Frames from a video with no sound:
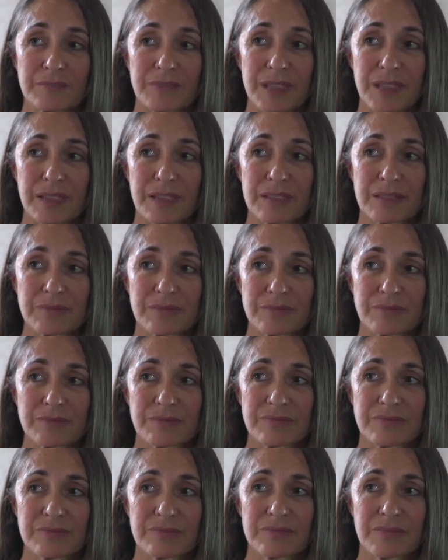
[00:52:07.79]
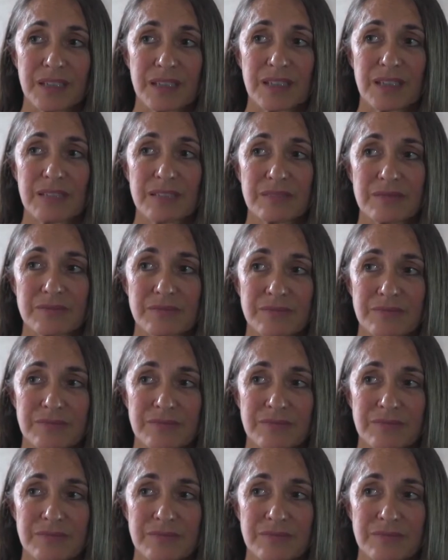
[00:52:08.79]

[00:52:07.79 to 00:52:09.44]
back again.